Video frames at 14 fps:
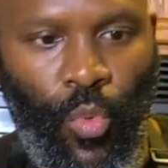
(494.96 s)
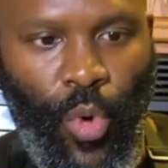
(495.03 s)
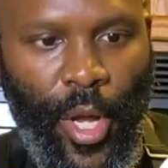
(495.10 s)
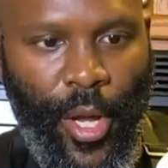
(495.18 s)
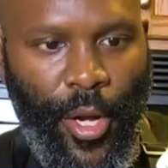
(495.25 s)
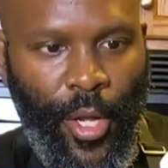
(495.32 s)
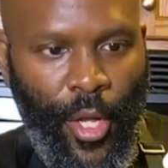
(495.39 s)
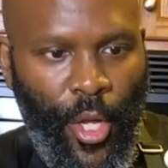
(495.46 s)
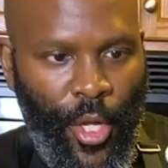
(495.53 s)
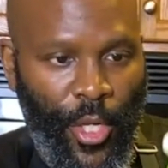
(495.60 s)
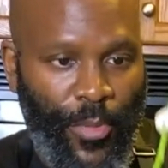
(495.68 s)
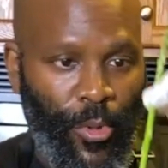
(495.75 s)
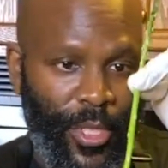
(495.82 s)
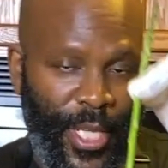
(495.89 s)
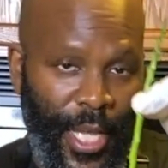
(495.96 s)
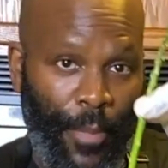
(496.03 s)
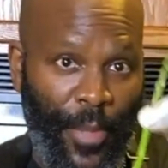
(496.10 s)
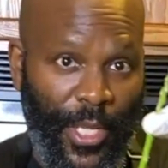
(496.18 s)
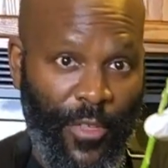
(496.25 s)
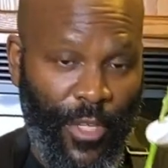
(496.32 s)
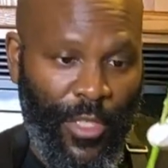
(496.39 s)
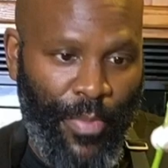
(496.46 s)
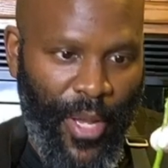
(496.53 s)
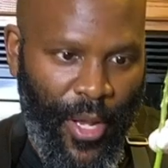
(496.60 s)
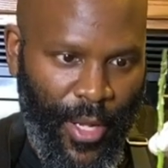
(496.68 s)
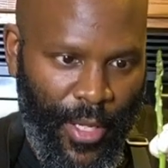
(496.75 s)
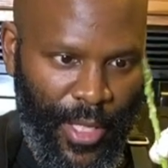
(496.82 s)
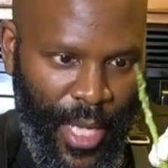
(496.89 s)
where you're supposed to take a piece of
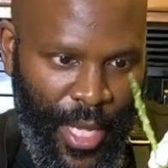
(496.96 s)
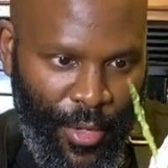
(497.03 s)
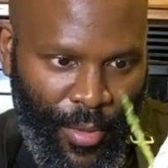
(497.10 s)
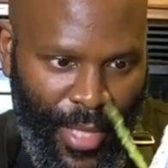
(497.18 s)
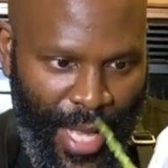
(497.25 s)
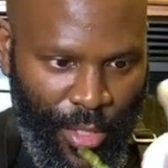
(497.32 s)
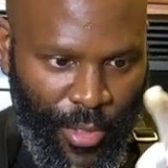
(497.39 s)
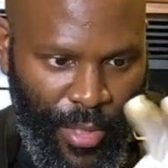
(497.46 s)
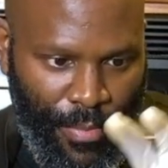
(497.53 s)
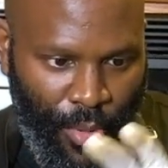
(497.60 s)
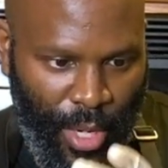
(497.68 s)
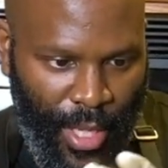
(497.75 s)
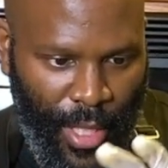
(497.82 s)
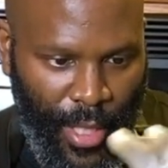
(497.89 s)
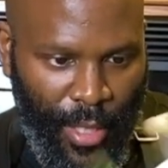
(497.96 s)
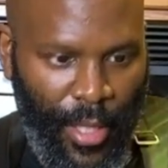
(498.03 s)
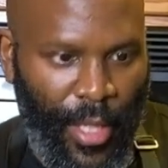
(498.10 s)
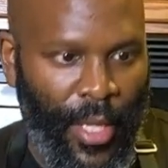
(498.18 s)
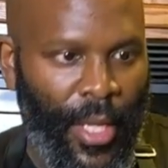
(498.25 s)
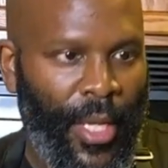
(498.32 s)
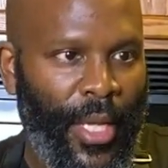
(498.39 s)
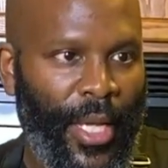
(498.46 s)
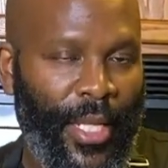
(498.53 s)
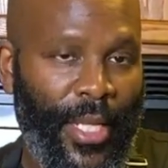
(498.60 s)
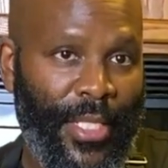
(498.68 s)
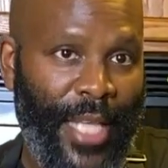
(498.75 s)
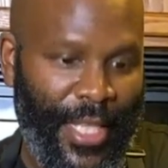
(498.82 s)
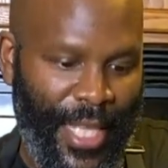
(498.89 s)
asparagus and you naturally break it, it
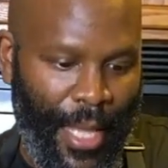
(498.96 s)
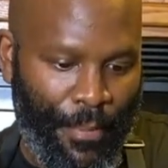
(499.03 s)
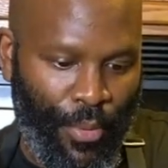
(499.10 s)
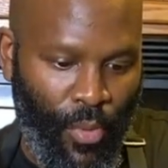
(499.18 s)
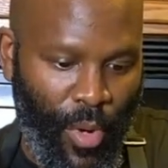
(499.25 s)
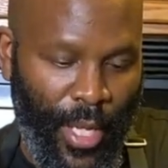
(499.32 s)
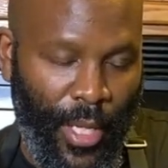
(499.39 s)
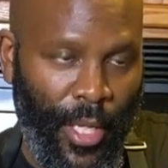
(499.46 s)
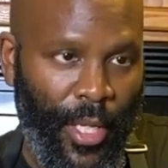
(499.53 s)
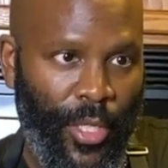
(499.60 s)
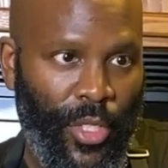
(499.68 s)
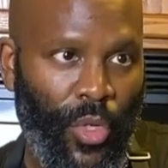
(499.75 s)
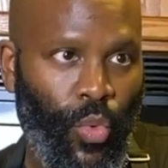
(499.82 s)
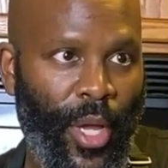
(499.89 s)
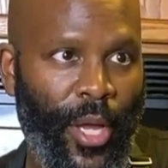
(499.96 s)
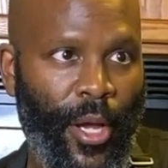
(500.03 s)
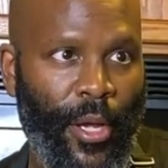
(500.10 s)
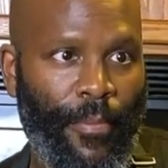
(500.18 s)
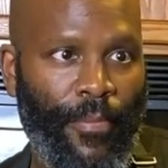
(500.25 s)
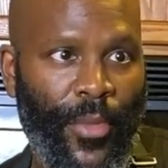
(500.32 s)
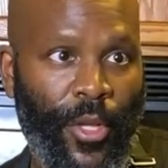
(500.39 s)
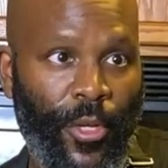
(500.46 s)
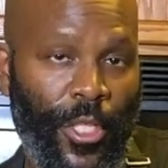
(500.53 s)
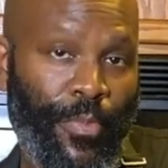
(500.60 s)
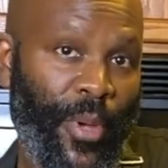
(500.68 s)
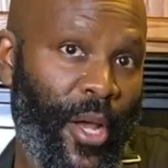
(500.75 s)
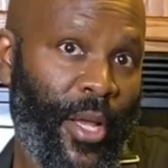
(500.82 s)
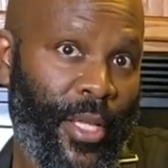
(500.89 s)
is at that point to where your
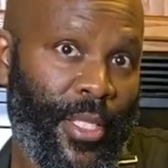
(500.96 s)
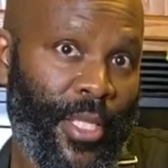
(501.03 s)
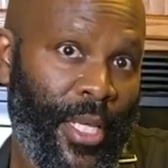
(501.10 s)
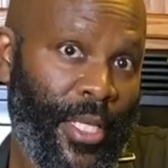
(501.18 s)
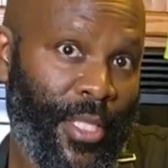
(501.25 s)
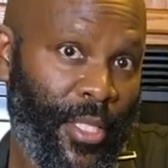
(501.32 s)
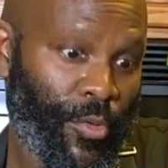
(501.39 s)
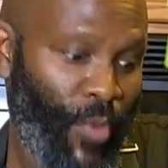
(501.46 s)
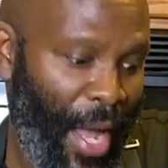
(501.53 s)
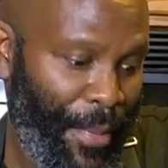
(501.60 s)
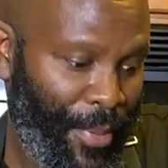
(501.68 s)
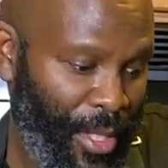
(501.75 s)
asparagus is as ripe